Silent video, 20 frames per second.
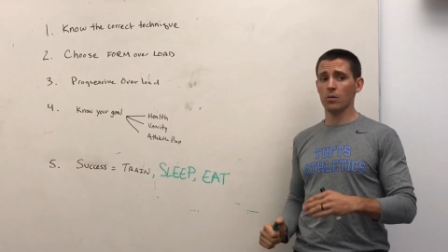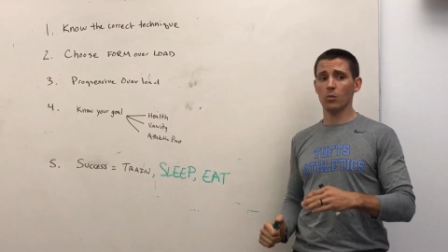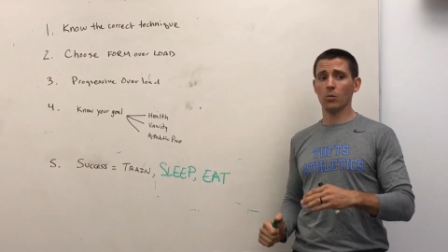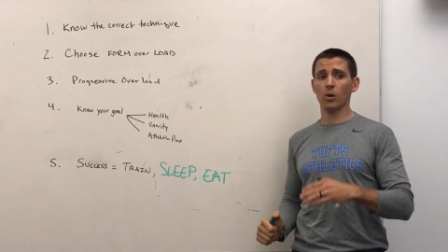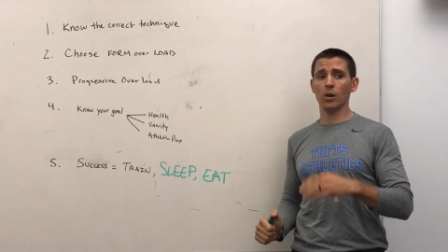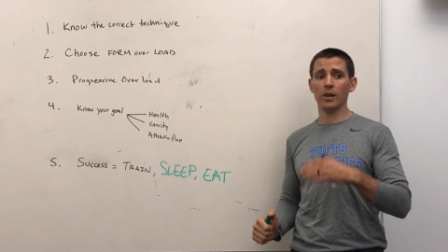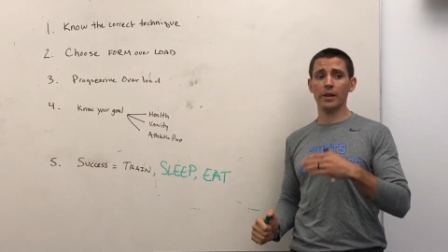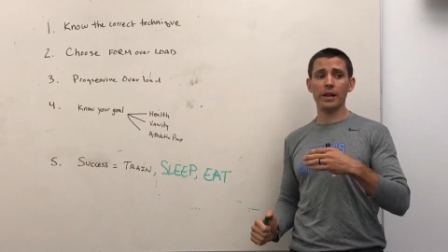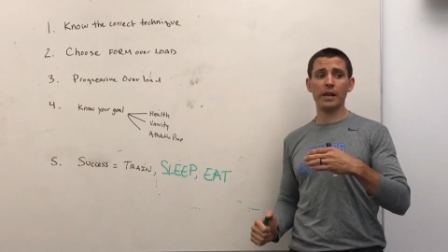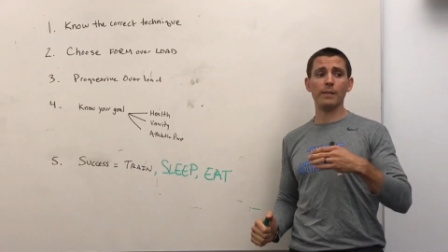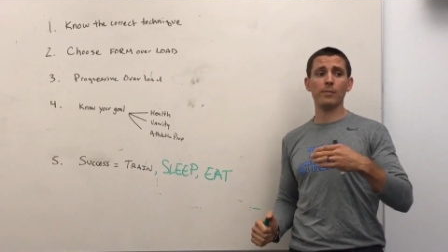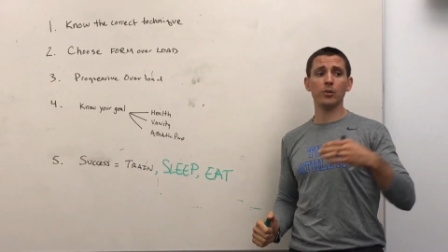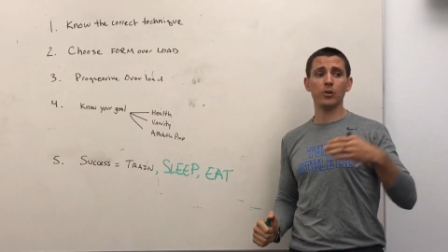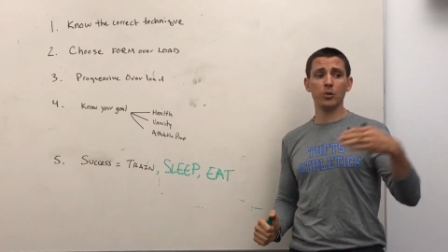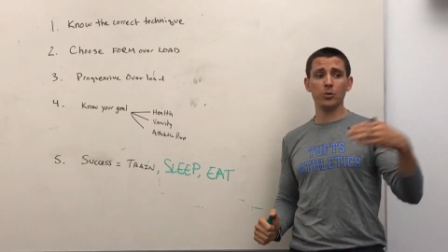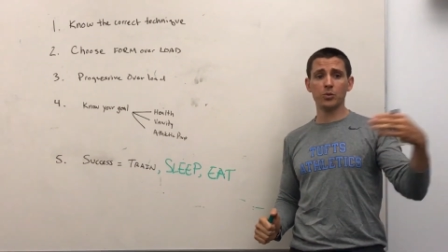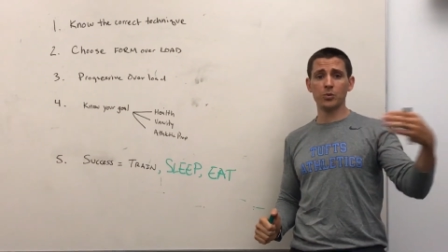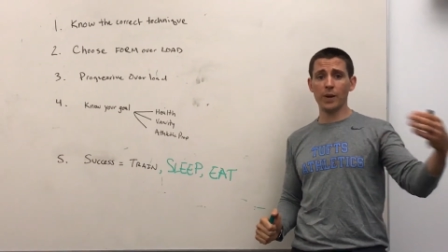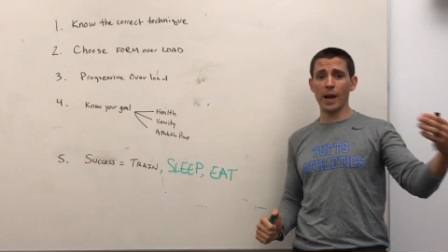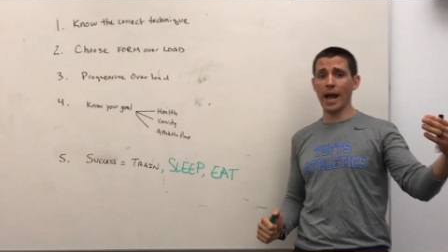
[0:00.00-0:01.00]
will enable
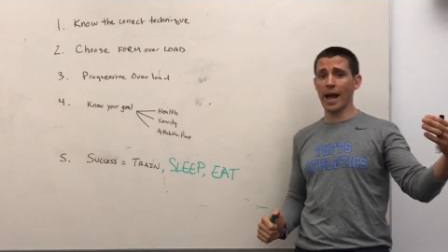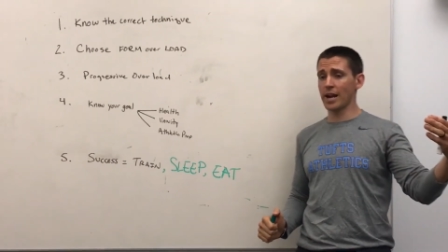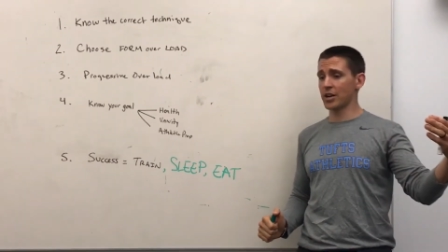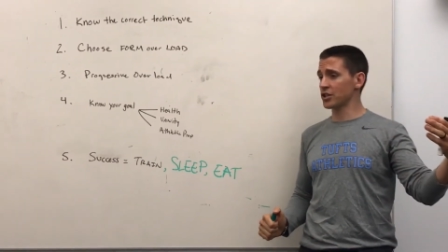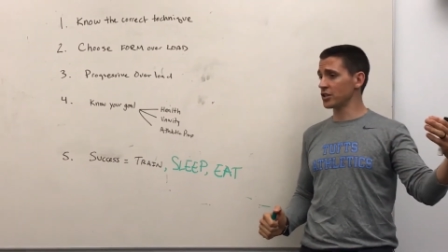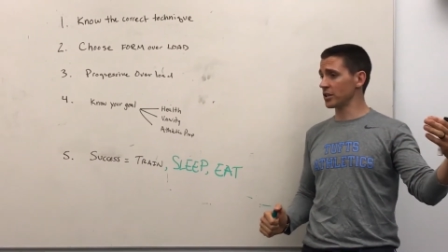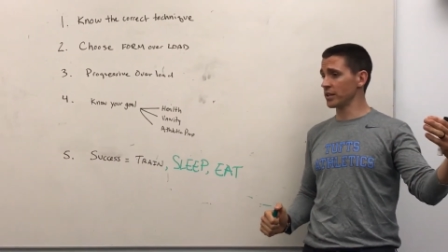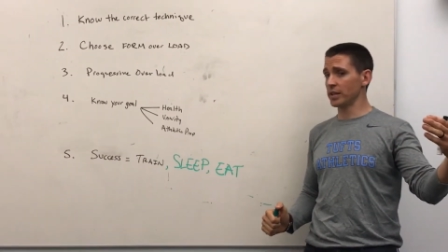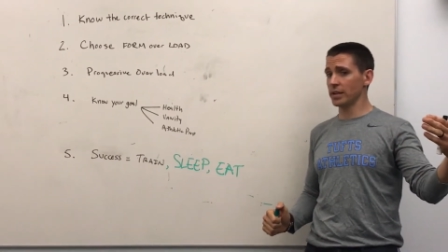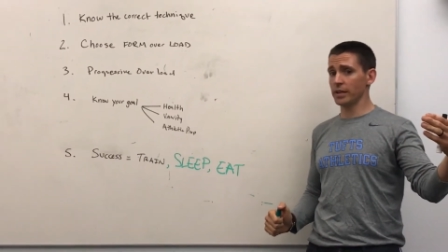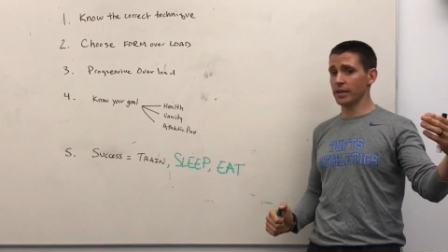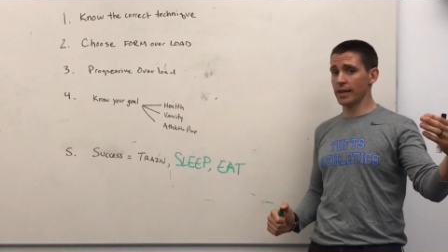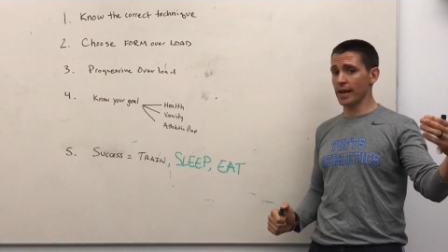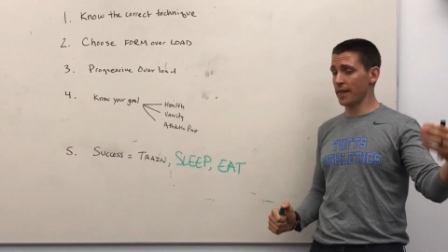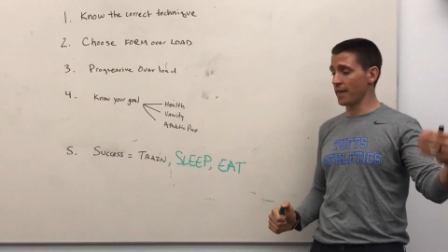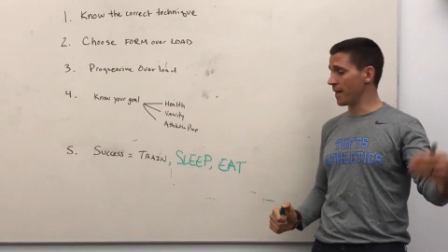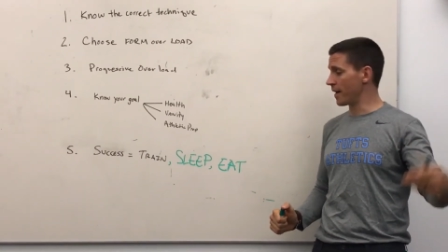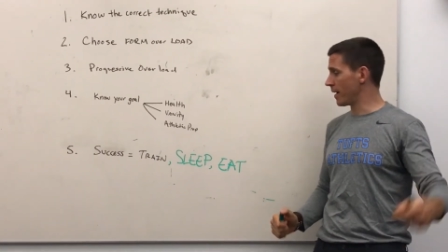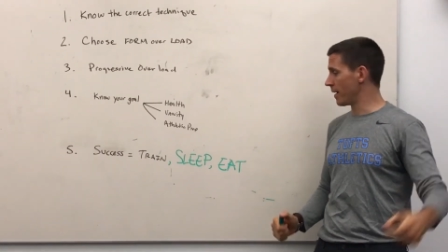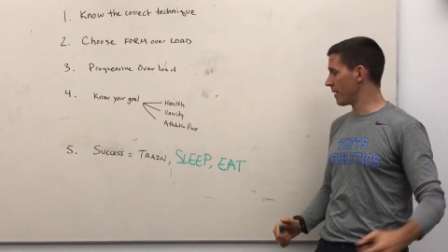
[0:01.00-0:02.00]
you to actually
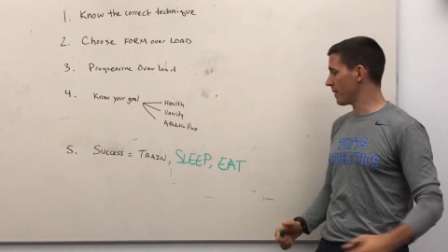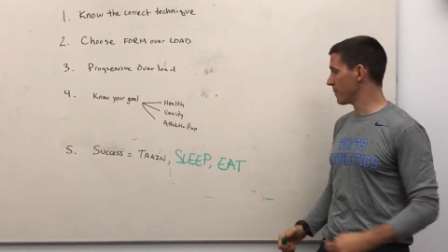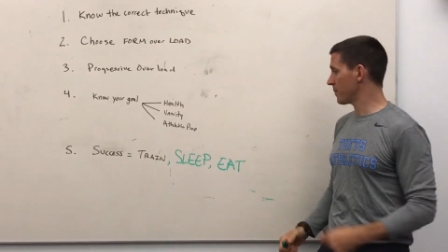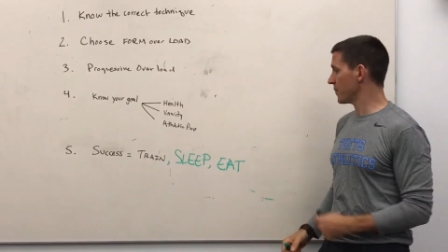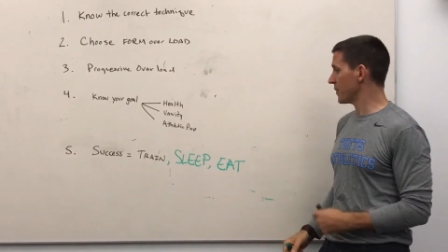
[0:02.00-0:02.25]
get there.